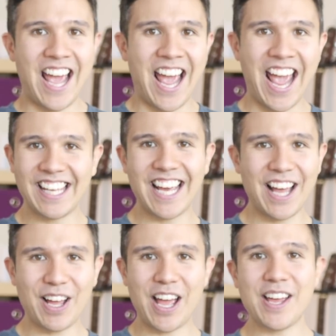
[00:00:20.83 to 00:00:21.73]
Hey
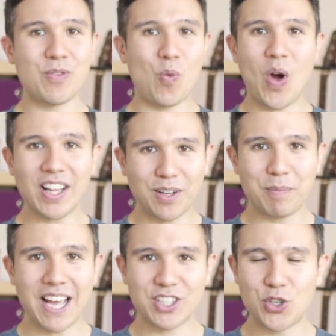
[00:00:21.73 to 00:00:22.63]
there and welcome
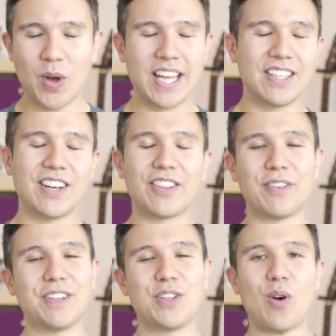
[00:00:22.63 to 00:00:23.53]
back to
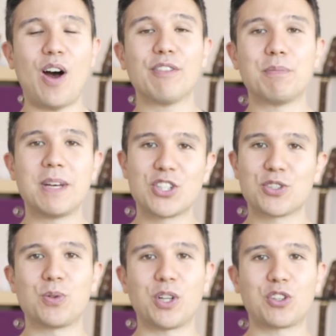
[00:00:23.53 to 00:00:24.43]
another video of
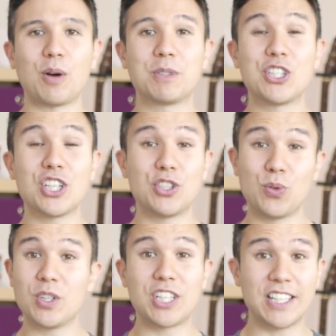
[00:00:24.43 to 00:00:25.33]
measureschool.com, teaching
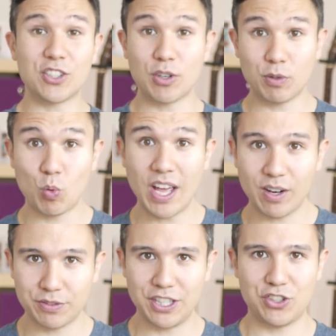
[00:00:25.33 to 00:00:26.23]
you the data-driven way
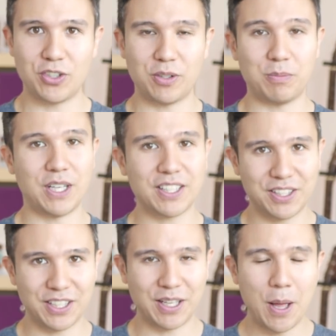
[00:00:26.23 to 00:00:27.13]
of digital
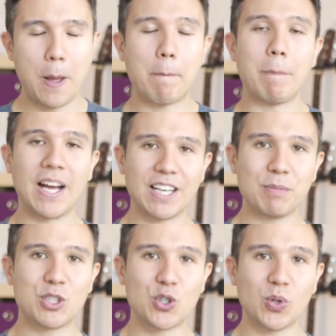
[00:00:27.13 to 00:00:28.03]
marketing. My
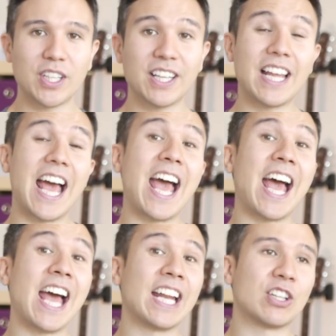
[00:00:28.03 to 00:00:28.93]
name is Julian
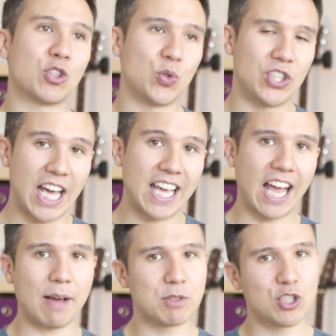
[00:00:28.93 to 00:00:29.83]
and
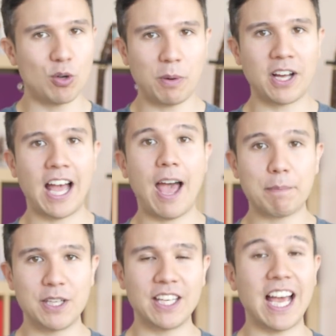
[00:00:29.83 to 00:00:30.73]
today I'm super
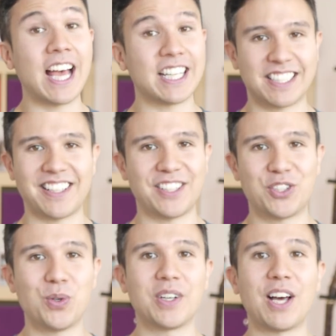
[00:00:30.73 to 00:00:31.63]
happy and
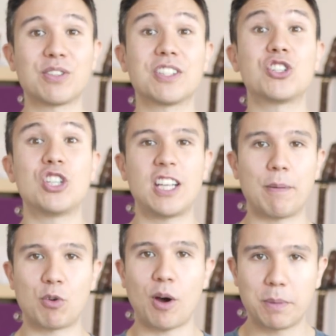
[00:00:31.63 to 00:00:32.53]
excited to announce the
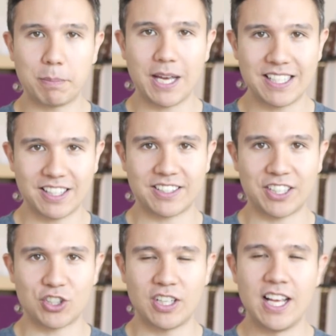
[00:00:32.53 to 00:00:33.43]
GTM Copy Paste
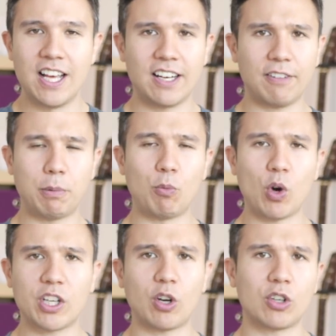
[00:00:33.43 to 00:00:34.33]
extension that I've been
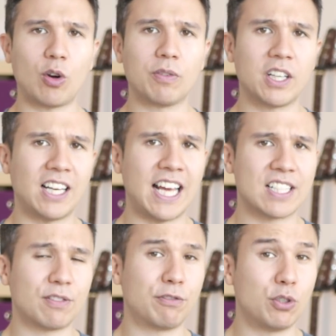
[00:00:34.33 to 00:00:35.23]
working on over the
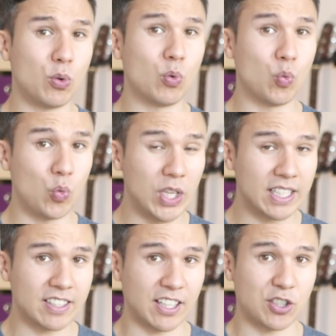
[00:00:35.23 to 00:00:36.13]
last few
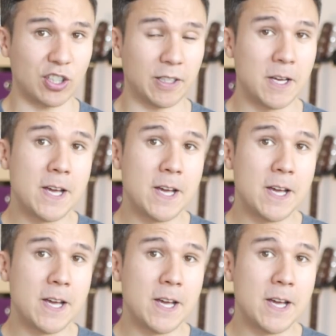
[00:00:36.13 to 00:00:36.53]
weeks actually.